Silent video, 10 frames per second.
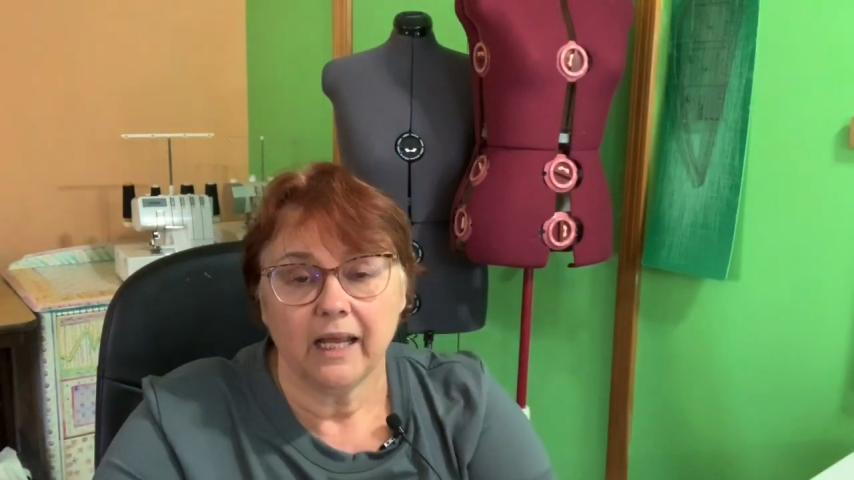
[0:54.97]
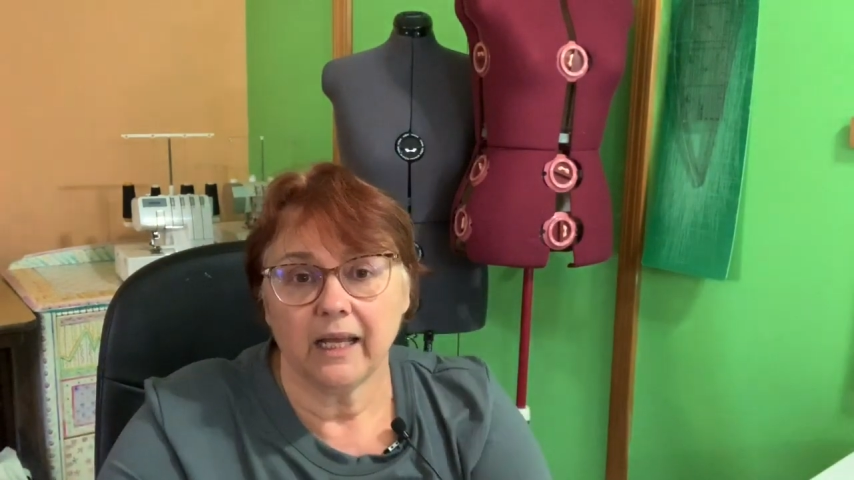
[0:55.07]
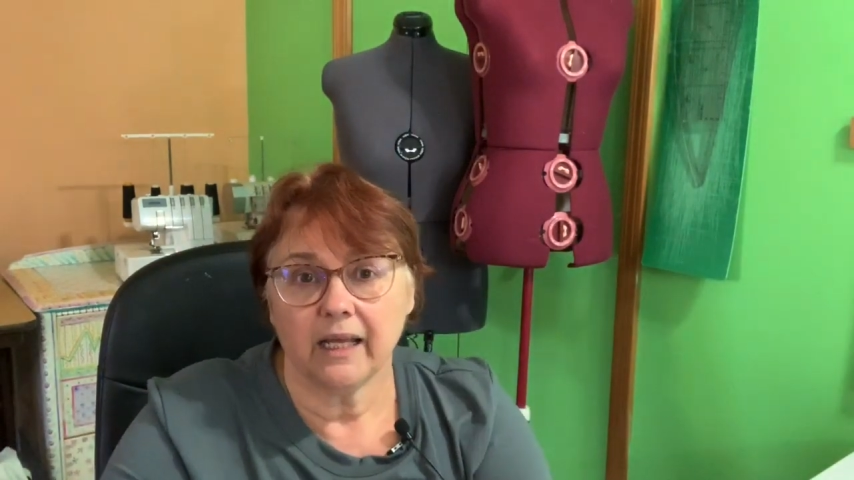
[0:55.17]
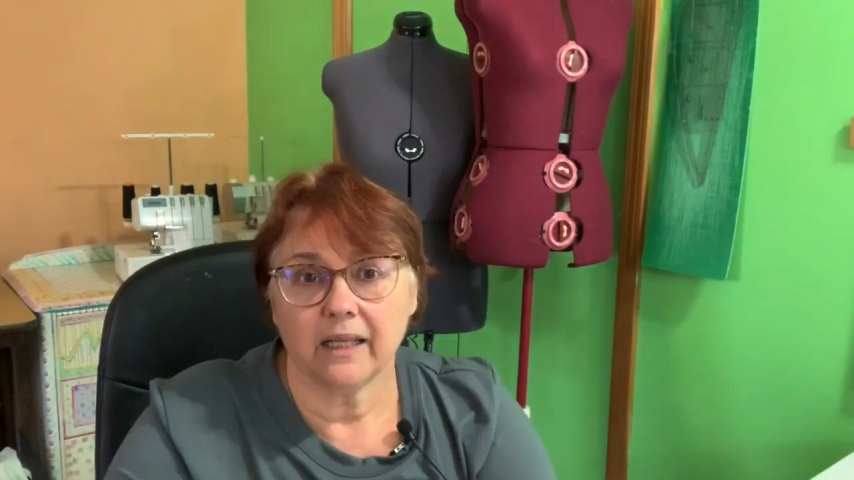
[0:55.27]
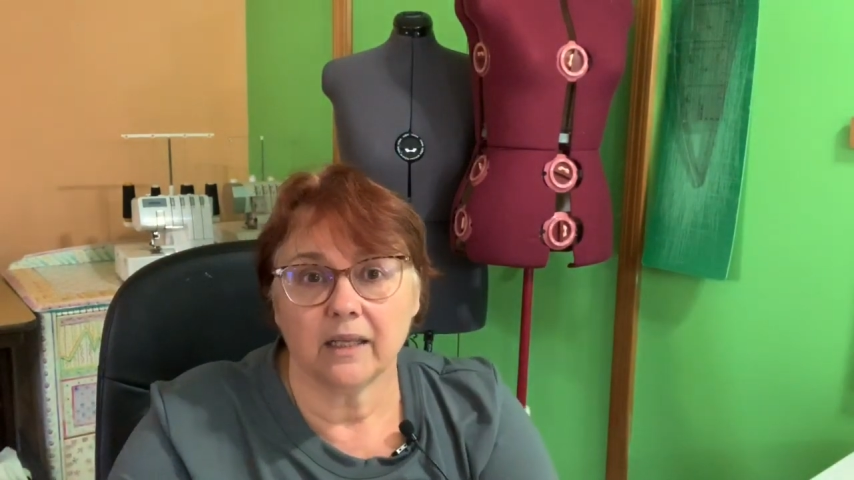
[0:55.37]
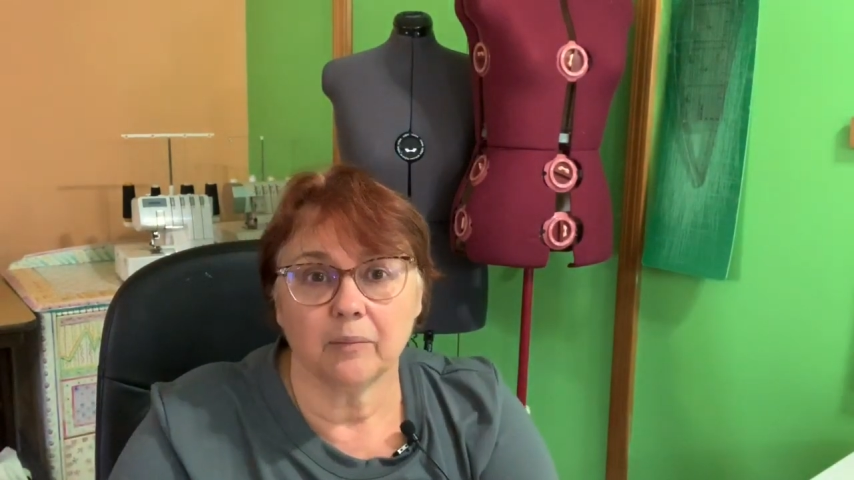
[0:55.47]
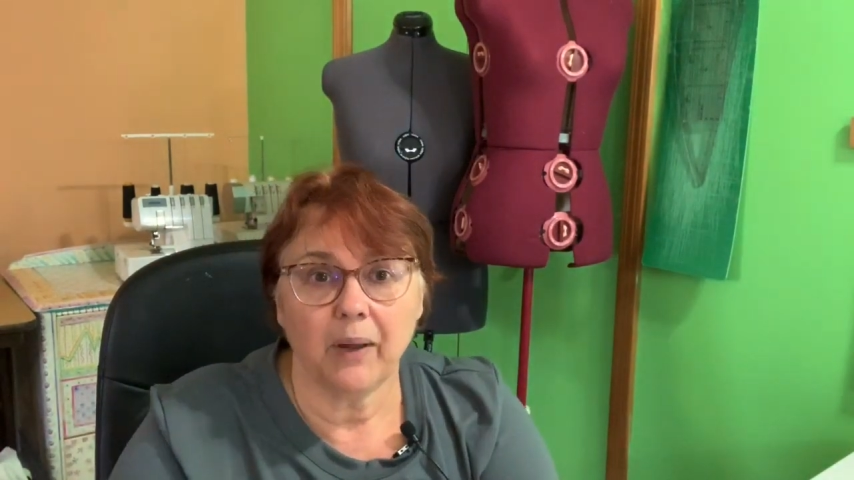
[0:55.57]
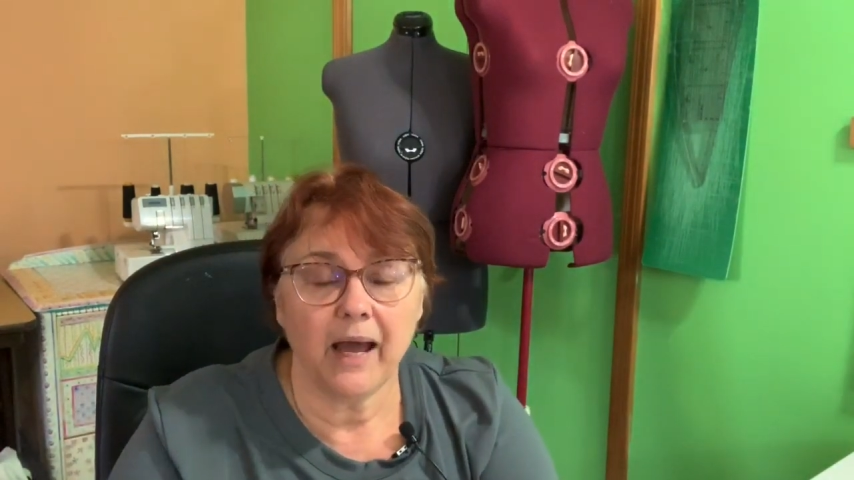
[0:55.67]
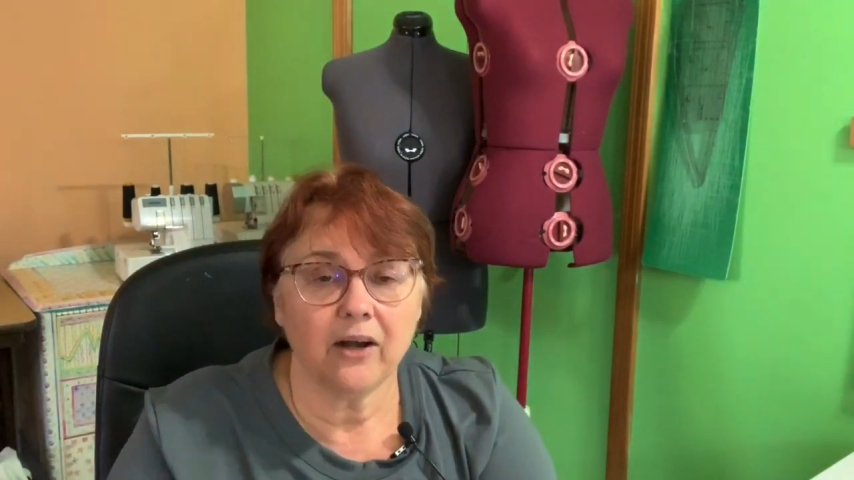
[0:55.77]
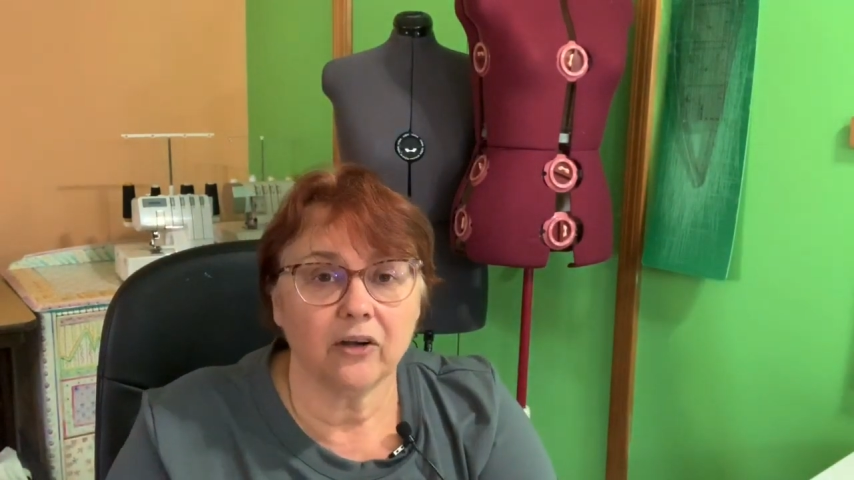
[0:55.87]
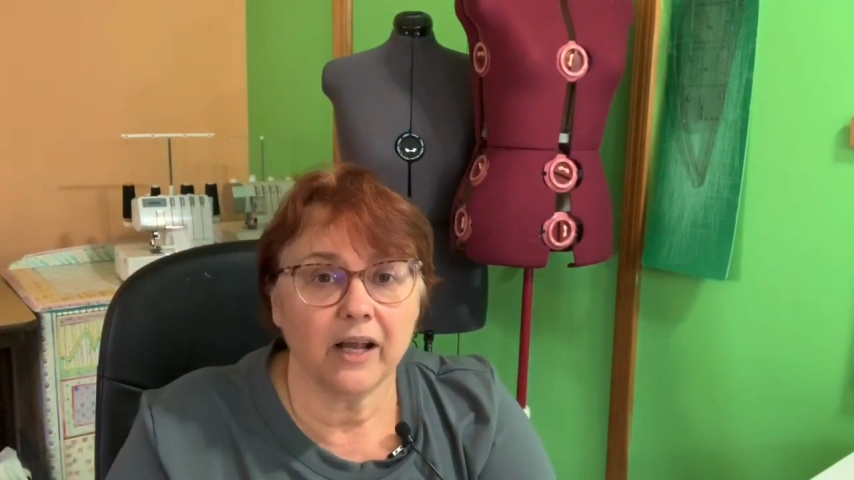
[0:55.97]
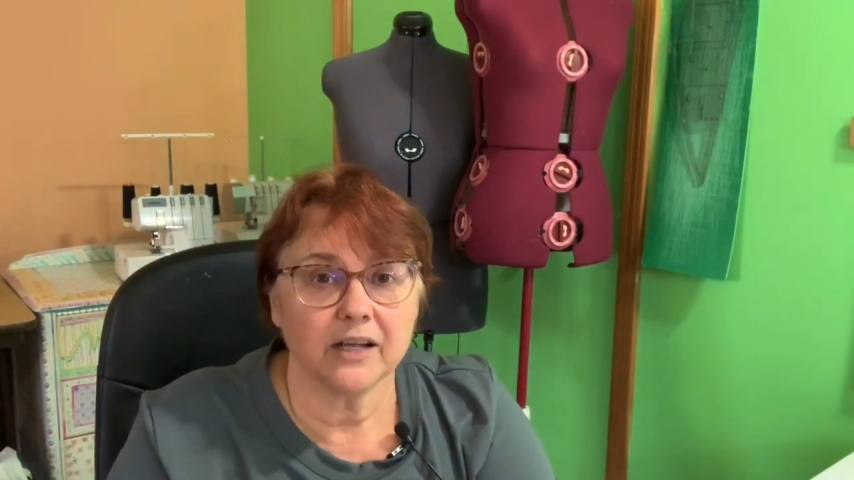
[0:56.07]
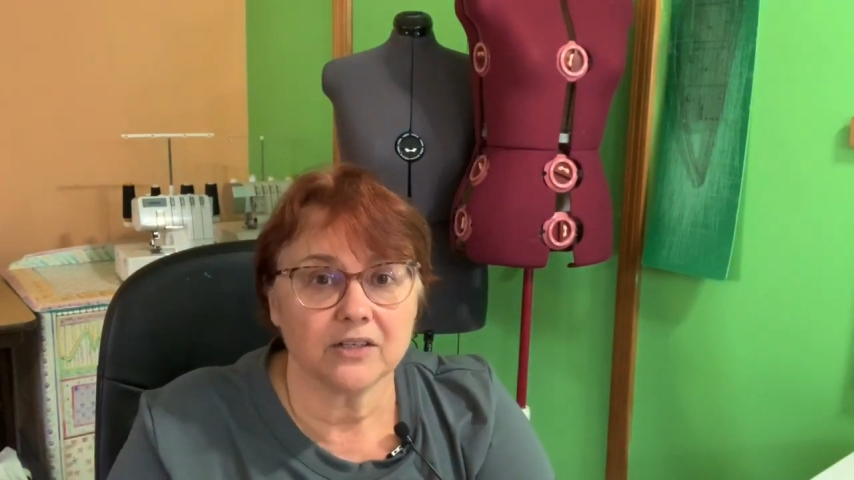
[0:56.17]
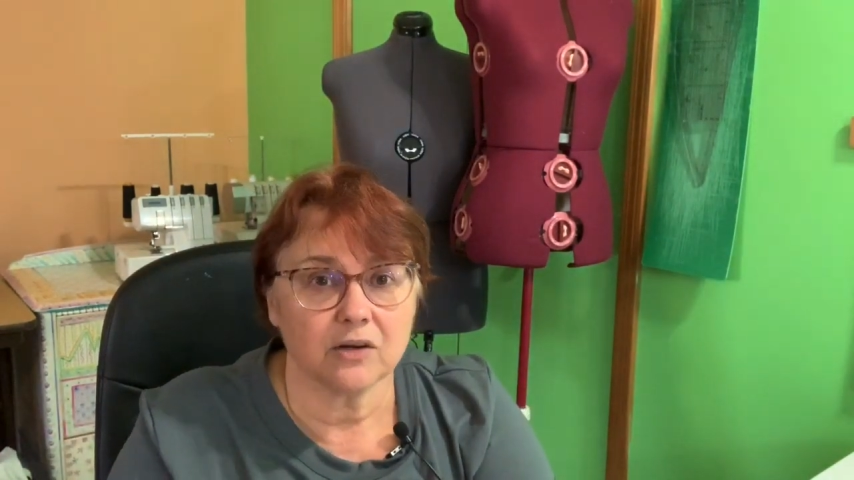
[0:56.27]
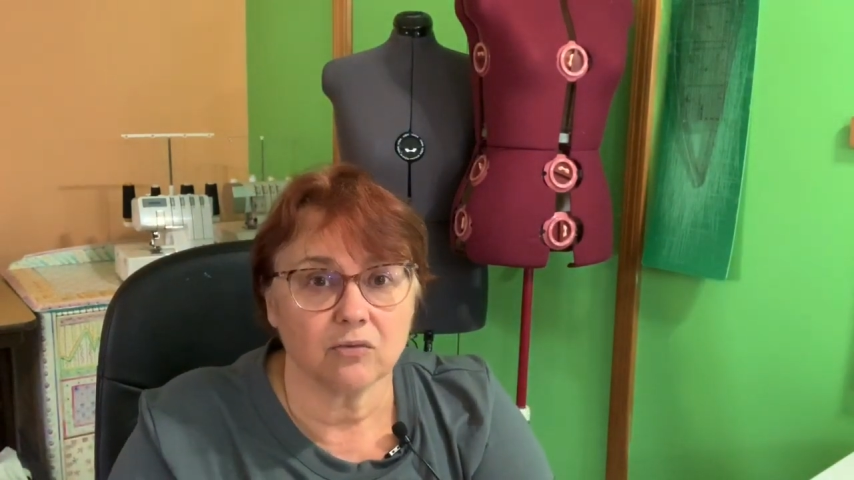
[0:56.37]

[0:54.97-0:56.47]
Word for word: And the pattern has a